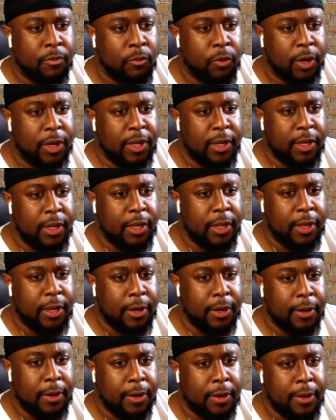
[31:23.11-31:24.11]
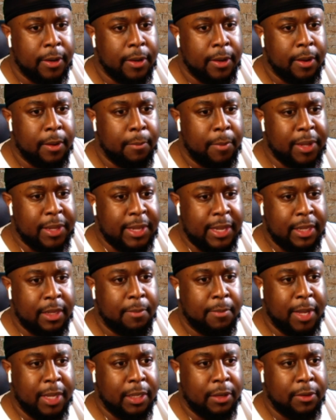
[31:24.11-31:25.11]
Rookie of the Year. But then
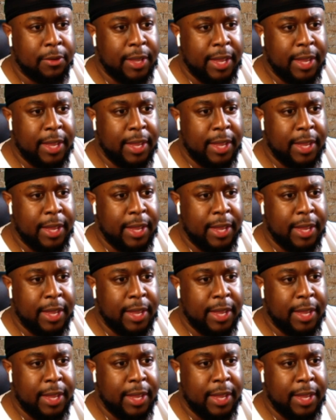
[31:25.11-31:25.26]
Lamelo